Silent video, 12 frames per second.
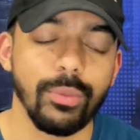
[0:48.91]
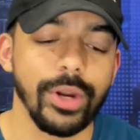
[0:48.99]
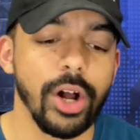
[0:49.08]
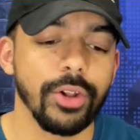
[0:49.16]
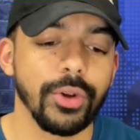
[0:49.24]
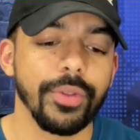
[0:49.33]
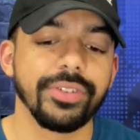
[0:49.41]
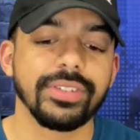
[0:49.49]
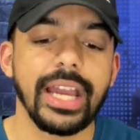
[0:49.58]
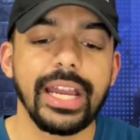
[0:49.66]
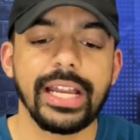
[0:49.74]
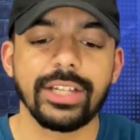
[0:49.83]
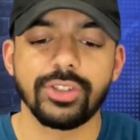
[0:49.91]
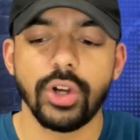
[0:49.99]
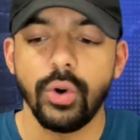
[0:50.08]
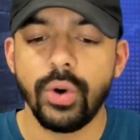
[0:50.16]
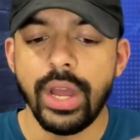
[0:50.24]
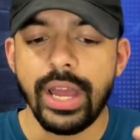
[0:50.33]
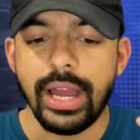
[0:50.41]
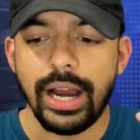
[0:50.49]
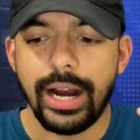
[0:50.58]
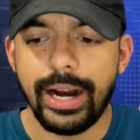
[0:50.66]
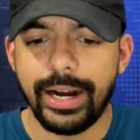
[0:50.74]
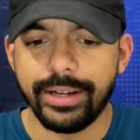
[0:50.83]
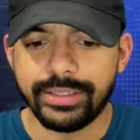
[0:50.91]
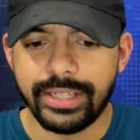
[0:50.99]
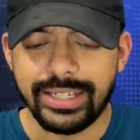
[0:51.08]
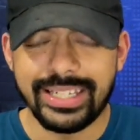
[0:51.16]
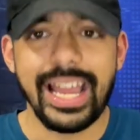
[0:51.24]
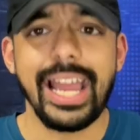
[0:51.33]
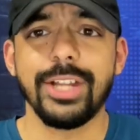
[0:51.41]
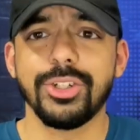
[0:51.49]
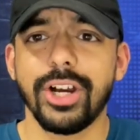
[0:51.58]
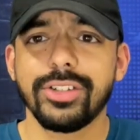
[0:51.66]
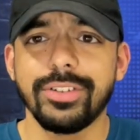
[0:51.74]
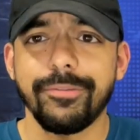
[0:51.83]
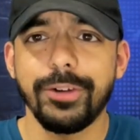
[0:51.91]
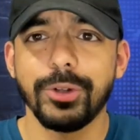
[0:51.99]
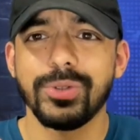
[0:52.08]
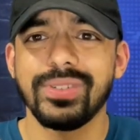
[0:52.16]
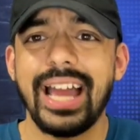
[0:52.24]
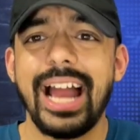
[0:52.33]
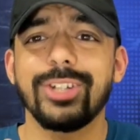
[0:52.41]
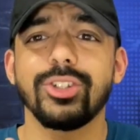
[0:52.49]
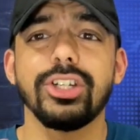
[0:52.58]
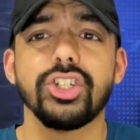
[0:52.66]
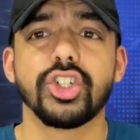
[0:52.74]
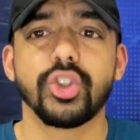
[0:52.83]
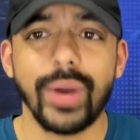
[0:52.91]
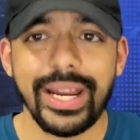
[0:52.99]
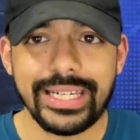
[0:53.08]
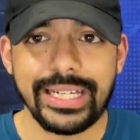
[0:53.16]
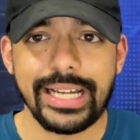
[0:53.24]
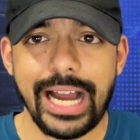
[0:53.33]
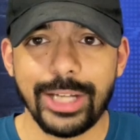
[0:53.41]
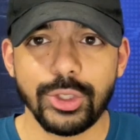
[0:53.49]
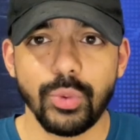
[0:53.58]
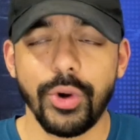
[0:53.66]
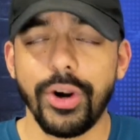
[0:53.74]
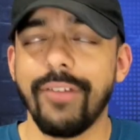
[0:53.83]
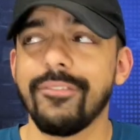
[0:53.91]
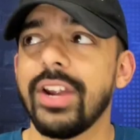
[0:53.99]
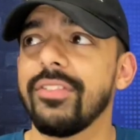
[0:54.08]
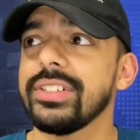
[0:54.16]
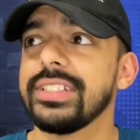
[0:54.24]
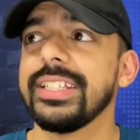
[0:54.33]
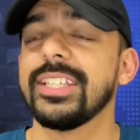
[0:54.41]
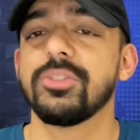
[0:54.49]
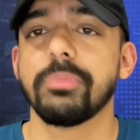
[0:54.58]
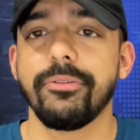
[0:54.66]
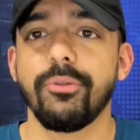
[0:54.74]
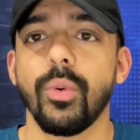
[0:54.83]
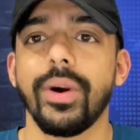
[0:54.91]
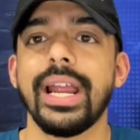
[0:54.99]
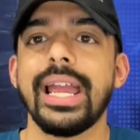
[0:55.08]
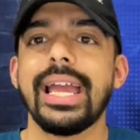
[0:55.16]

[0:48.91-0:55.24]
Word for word: We all know the saying. And so uh, today, Justin Fields is actually trending on Twitter. I've never seen this before.